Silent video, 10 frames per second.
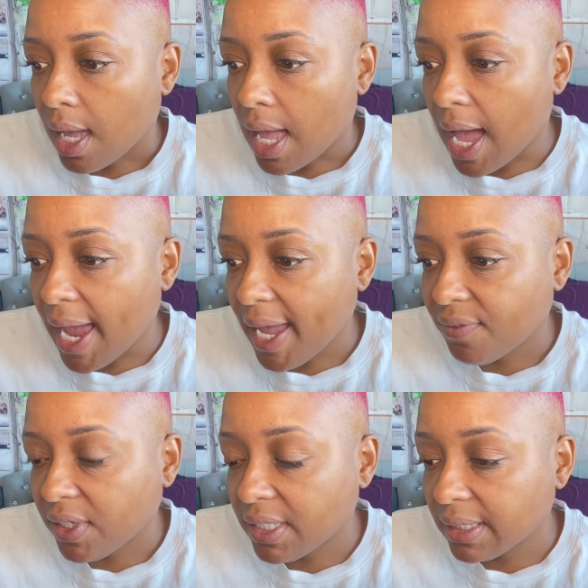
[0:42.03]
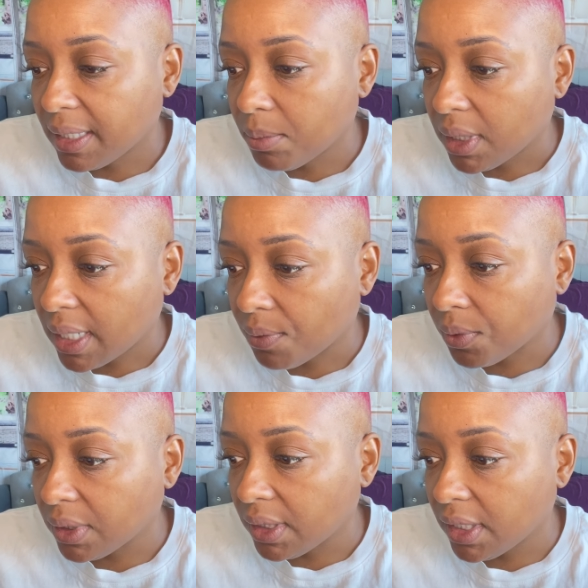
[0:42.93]
I have a dilemma and I
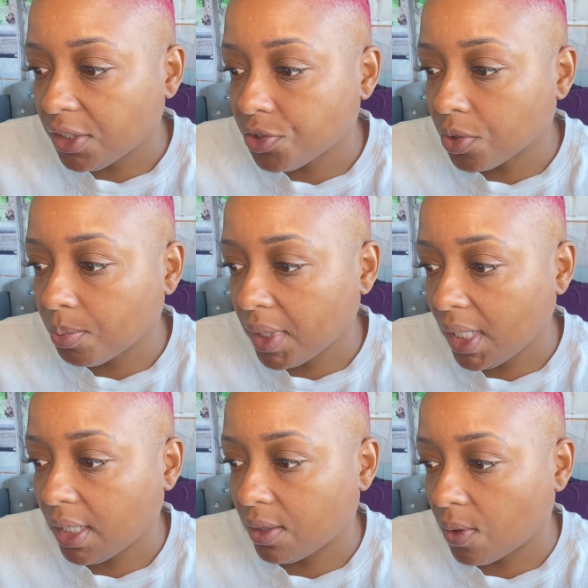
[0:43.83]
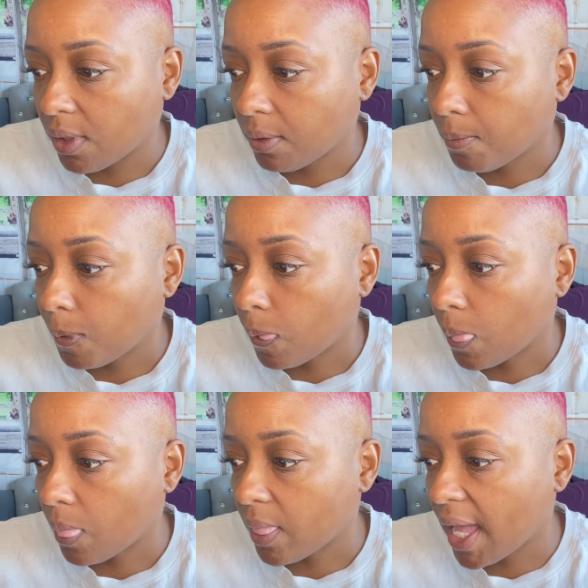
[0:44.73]
really need your opinion on it.
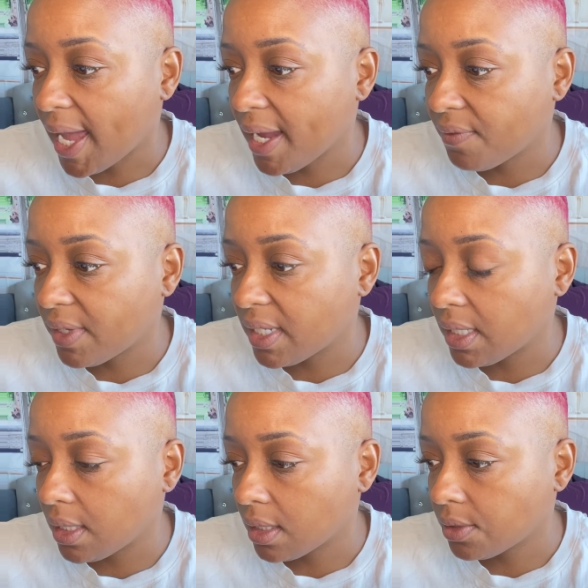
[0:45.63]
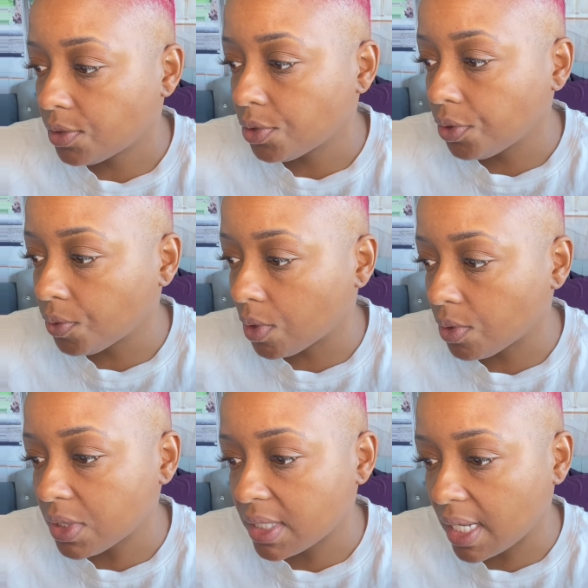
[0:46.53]
I have a
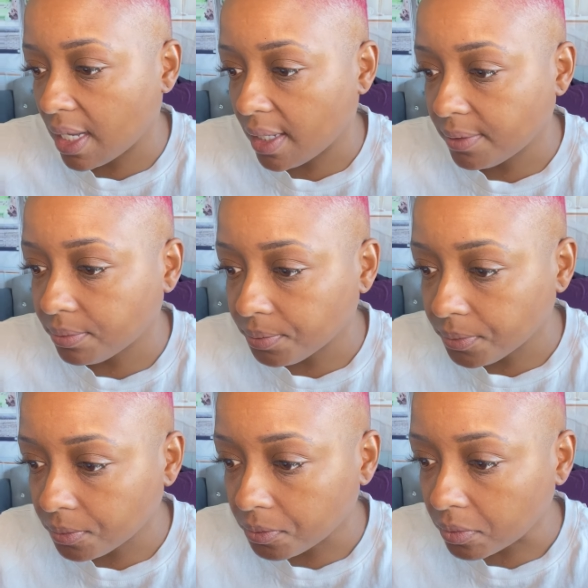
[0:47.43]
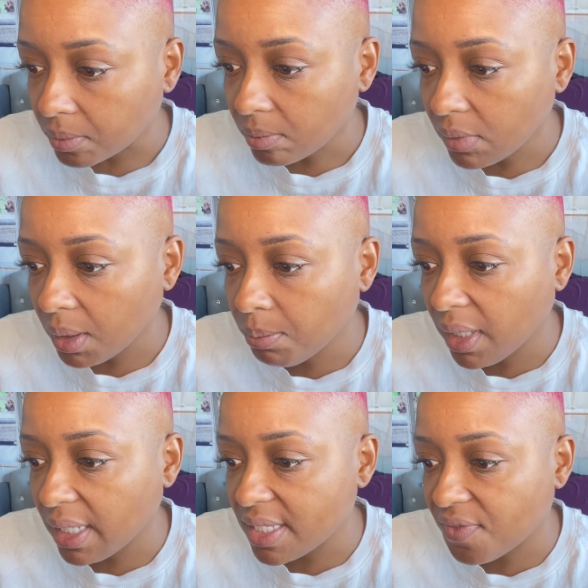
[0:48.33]
2-year-old son. Me
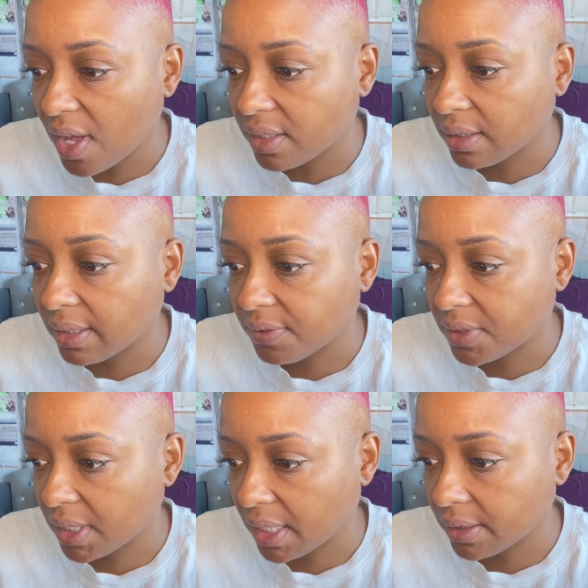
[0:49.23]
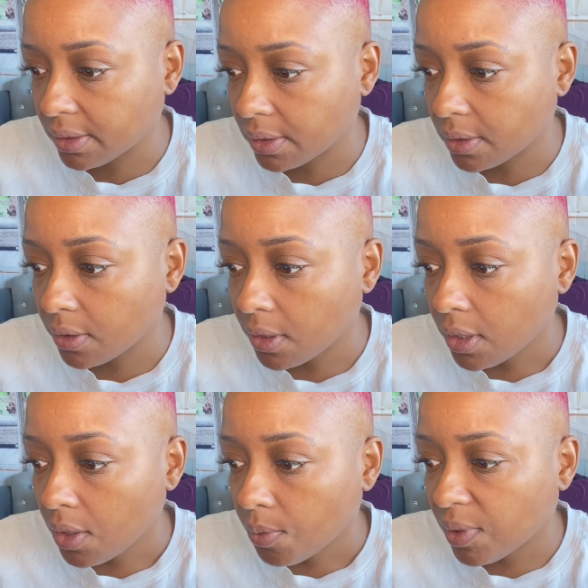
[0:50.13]
and his father live together.
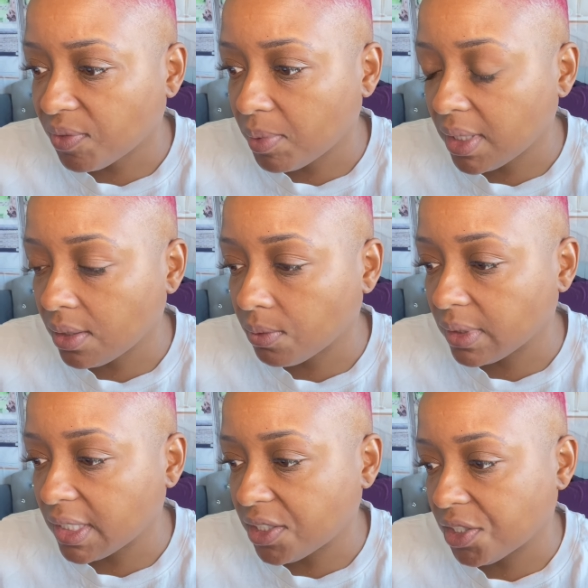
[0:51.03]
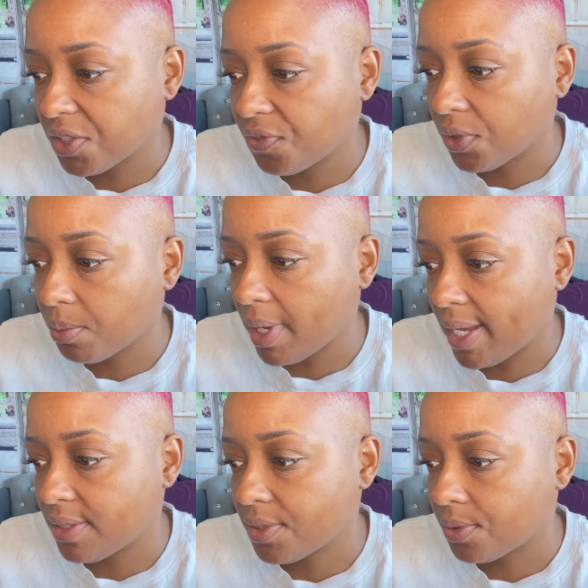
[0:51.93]
We've been in a relationship for the
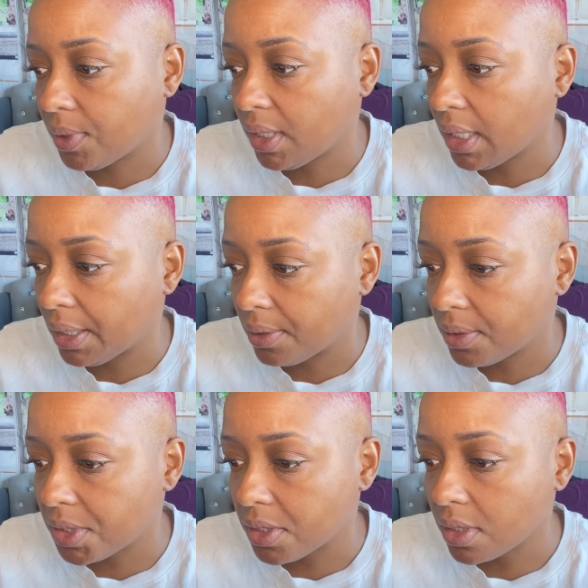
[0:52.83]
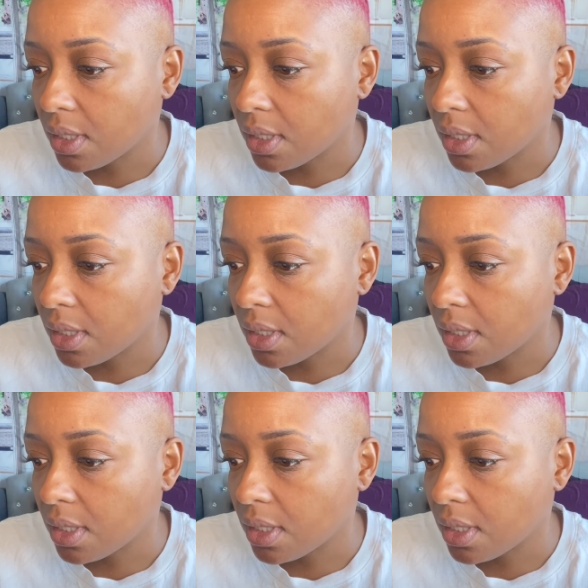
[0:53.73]
past 3 years.